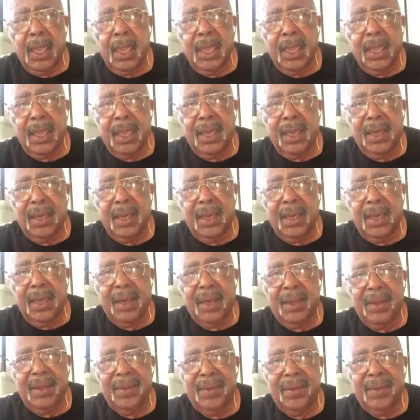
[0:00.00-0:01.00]
and
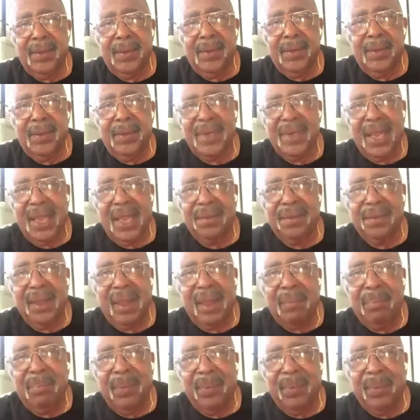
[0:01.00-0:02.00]
like I
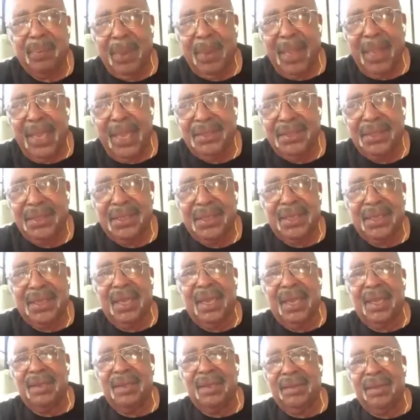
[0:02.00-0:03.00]
say, I passed the
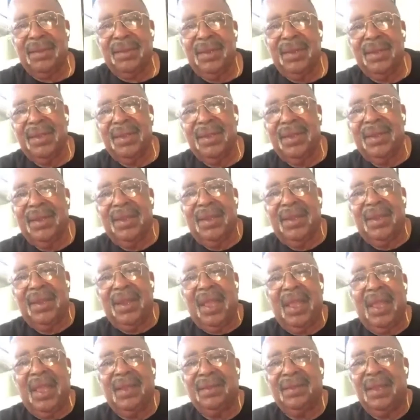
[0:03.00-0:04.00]
test,
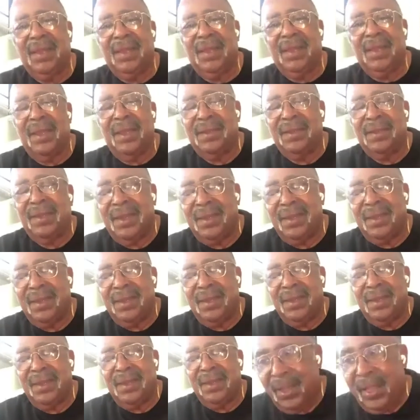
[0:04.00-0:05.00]
and things
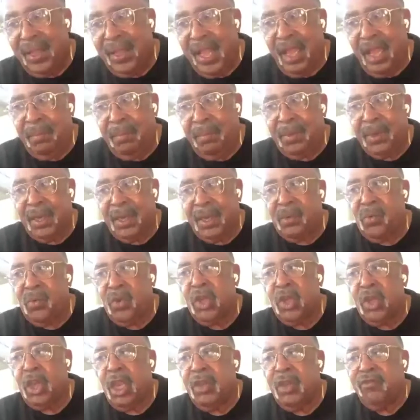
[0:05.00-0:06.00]
start
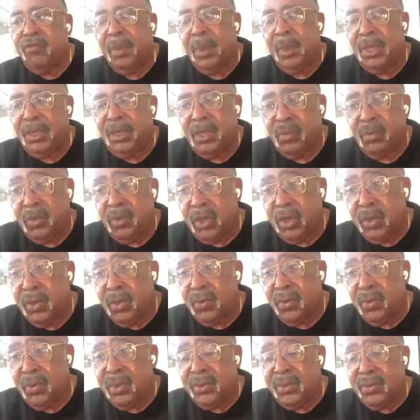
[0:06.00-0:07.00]
happening. Especially when you
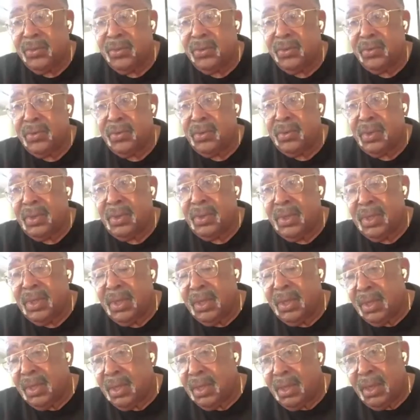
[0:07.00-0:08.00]
go into
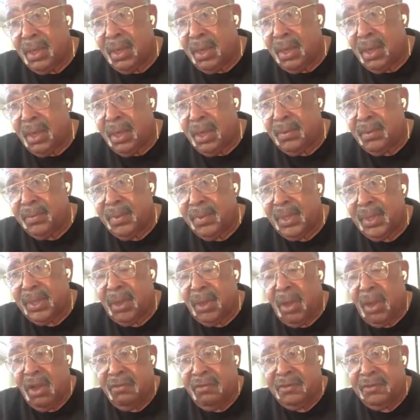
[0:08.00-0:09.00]
an
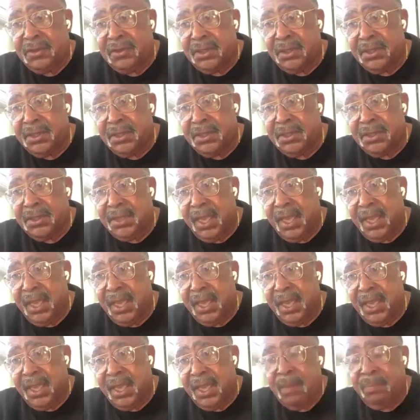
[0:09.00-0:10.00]
officer's candidate
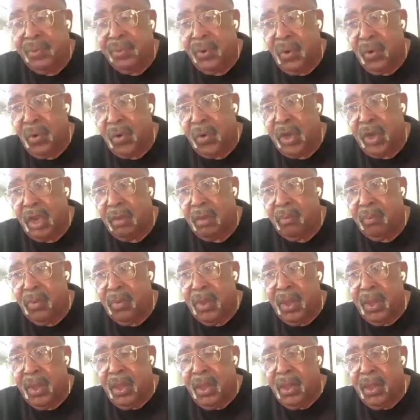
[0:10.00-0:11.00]
type program.
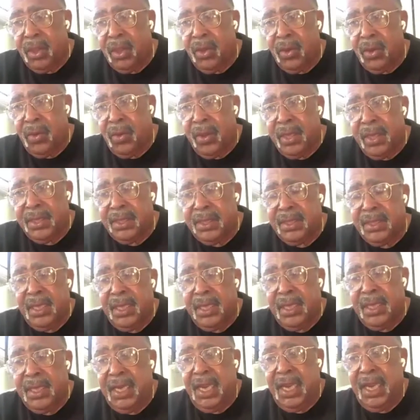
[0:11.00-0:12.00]
At the
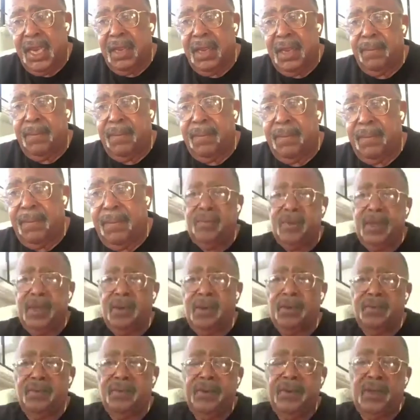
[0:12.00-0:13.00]
time there
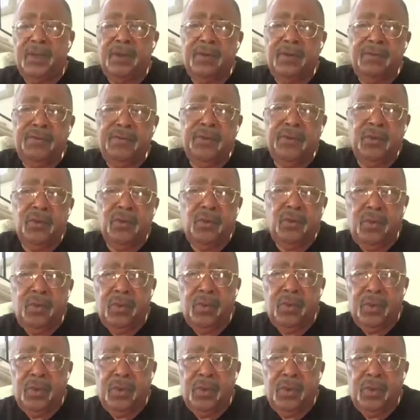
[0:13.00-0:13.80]
were very few